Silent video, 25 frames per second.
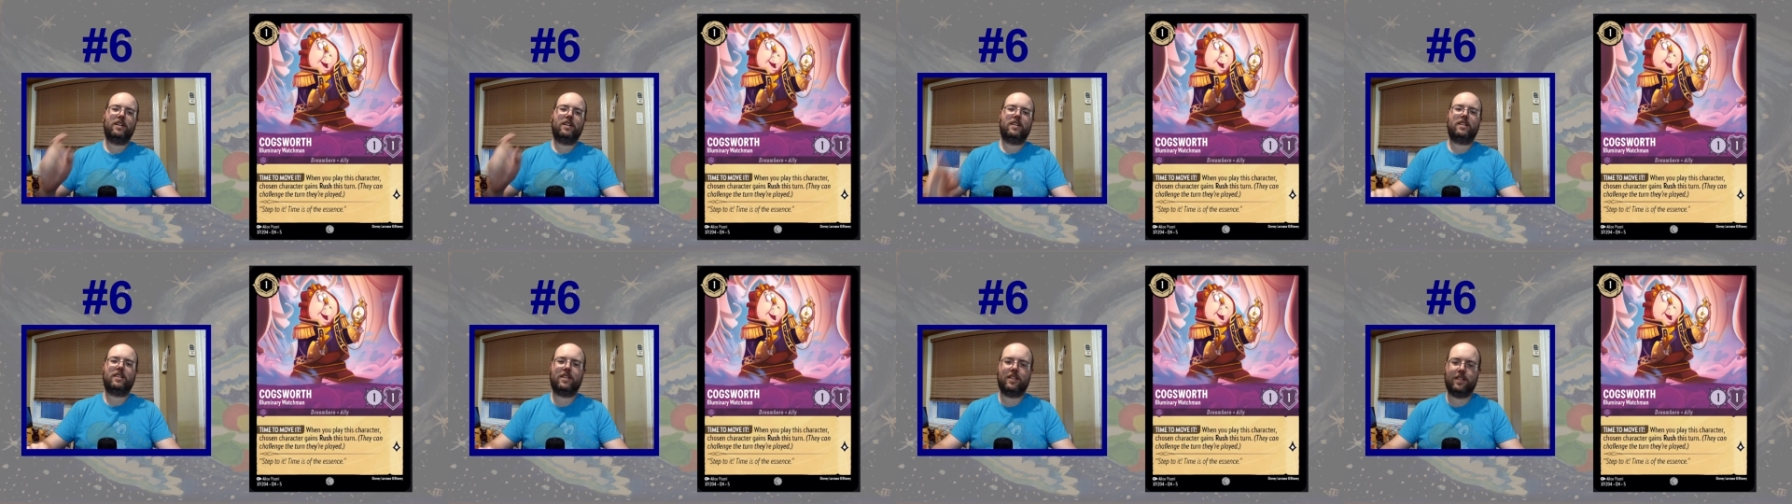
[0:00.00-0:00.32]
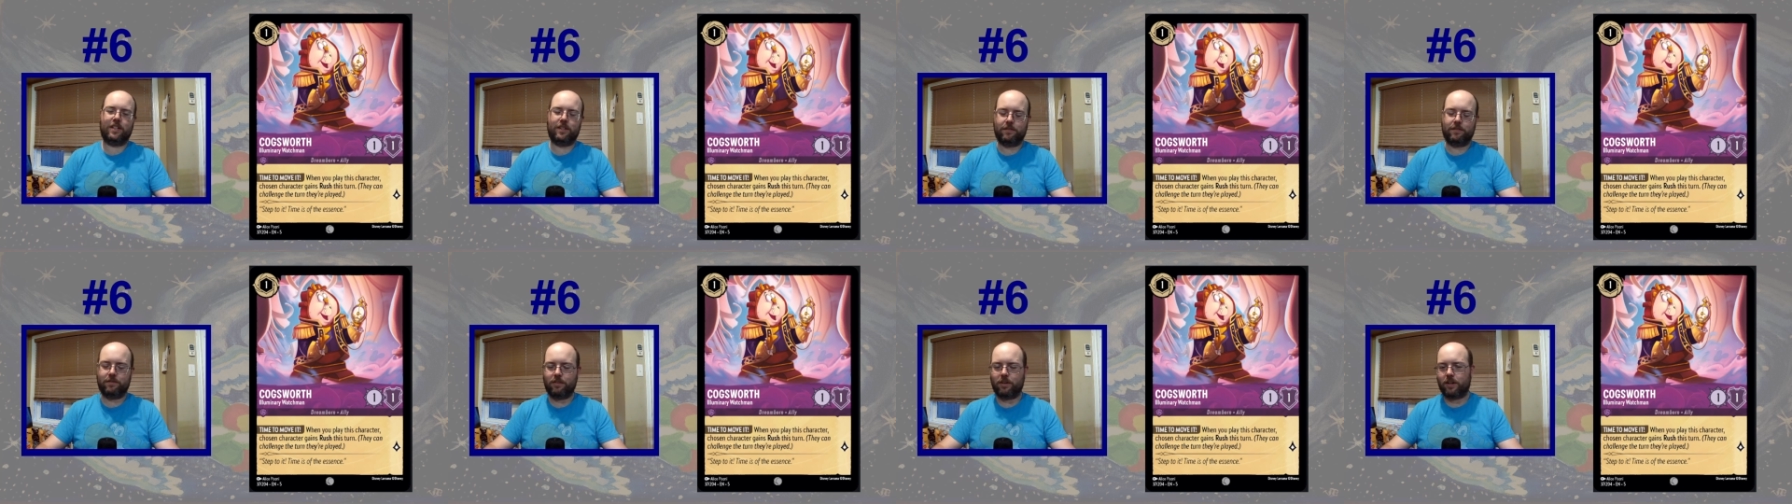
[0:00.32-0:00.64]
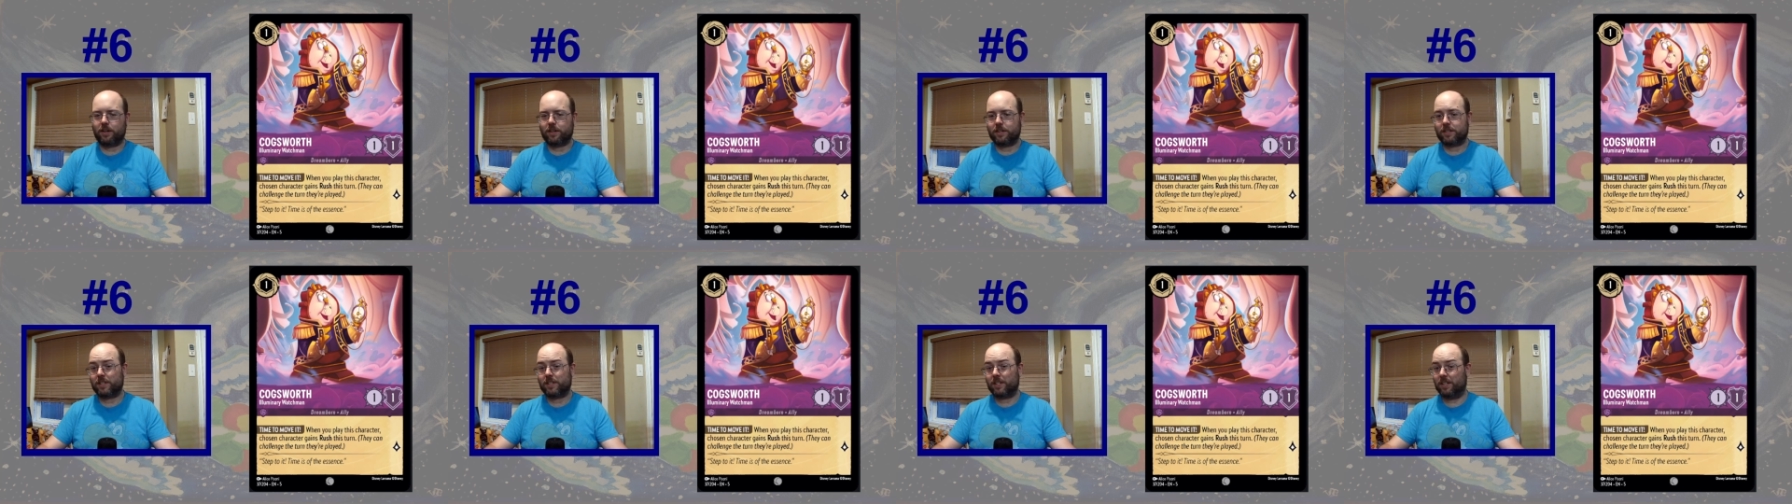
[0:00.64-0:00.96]
the
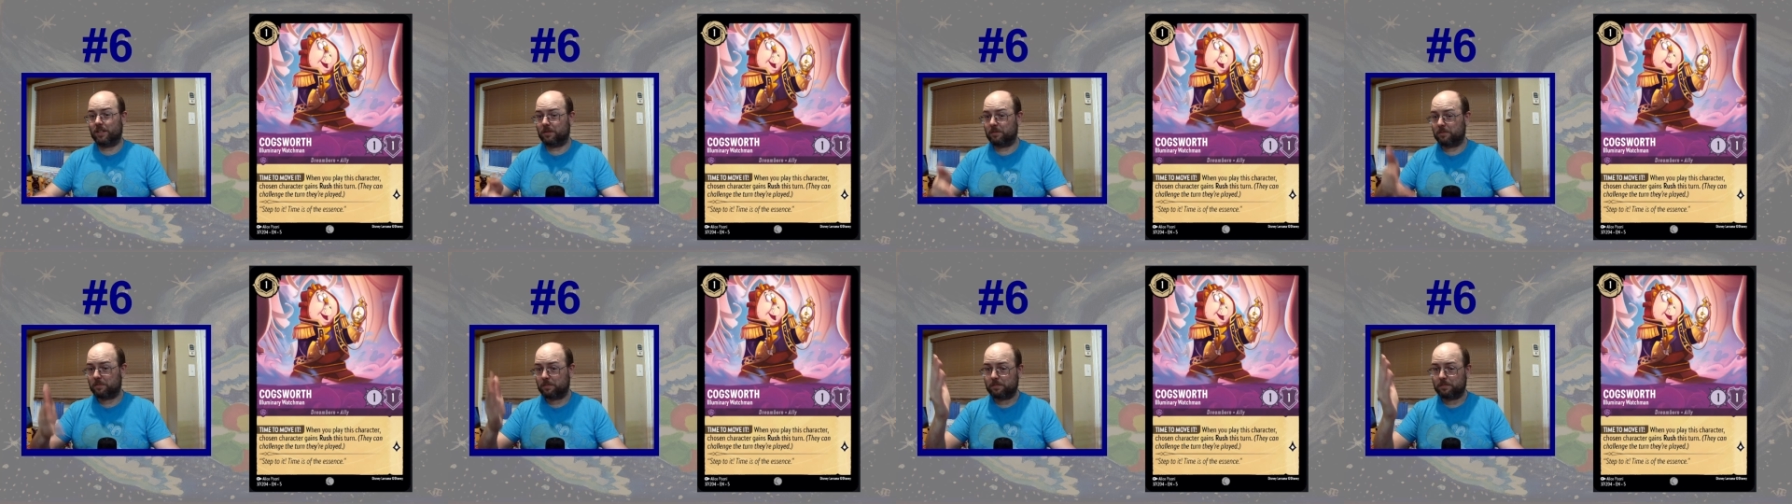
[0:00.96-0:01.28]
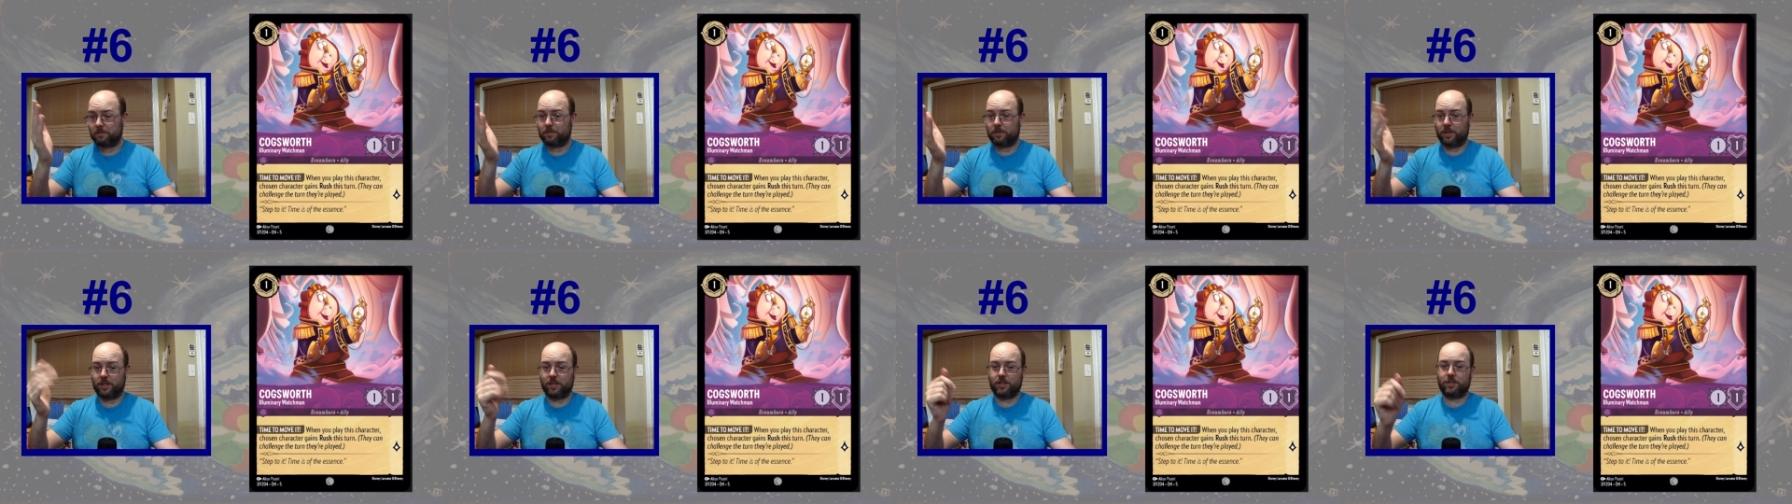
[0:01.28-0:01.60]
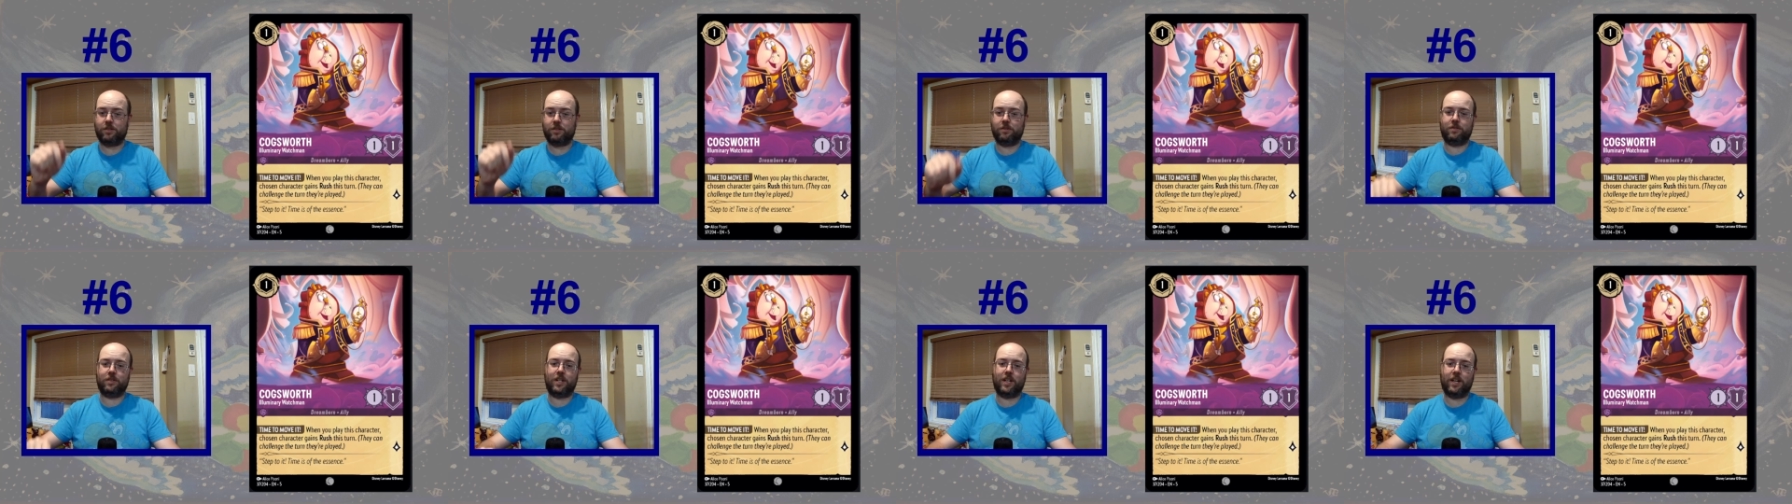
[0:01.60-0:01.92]
fox, and pretty
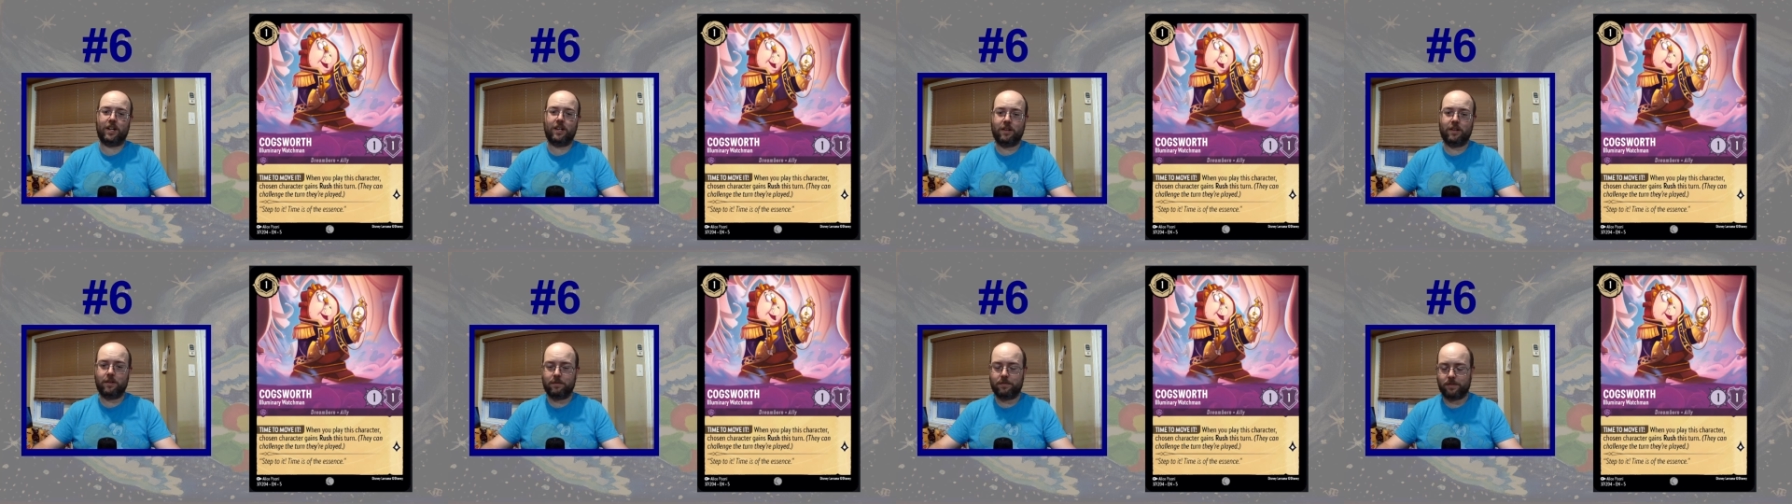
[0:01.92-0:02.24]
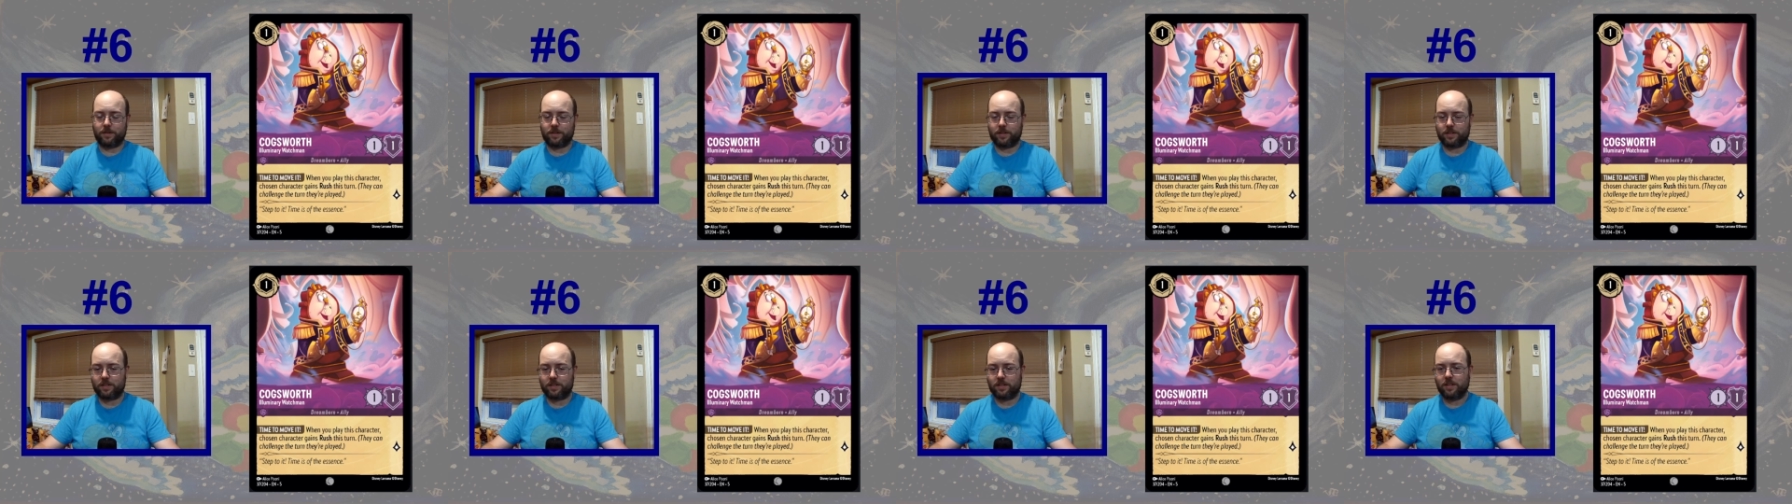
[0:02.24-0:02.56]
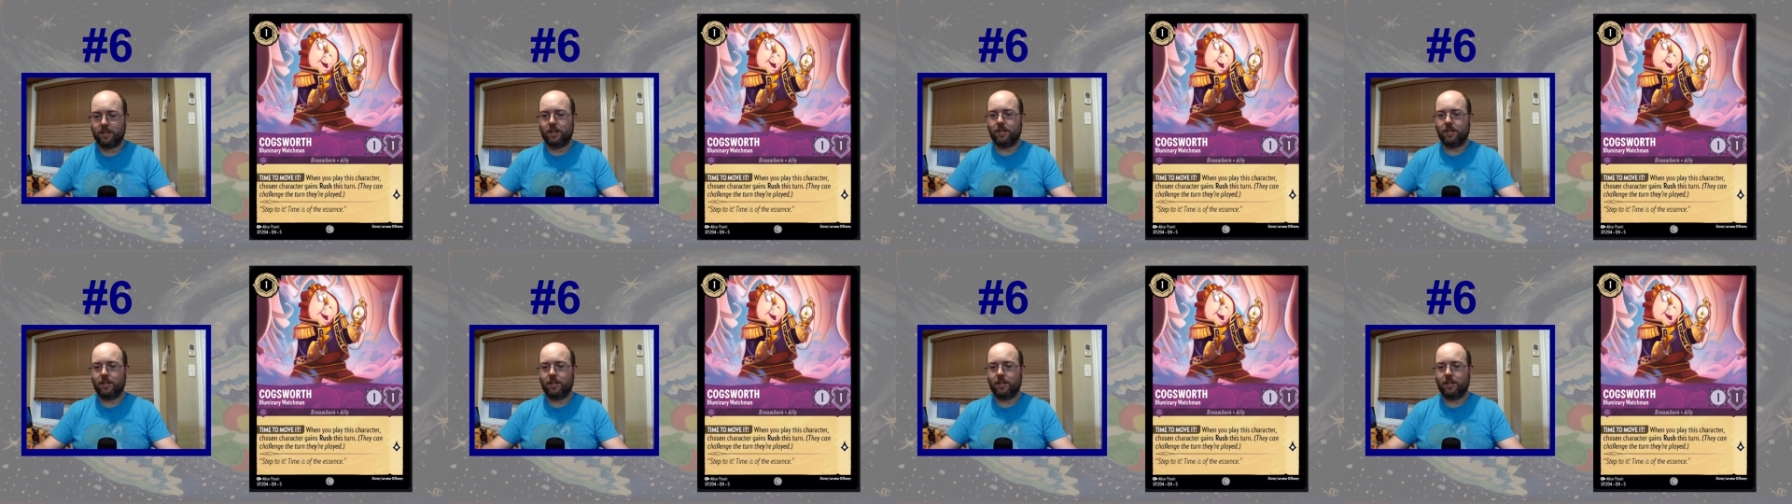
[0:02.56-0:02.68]
soon the elephant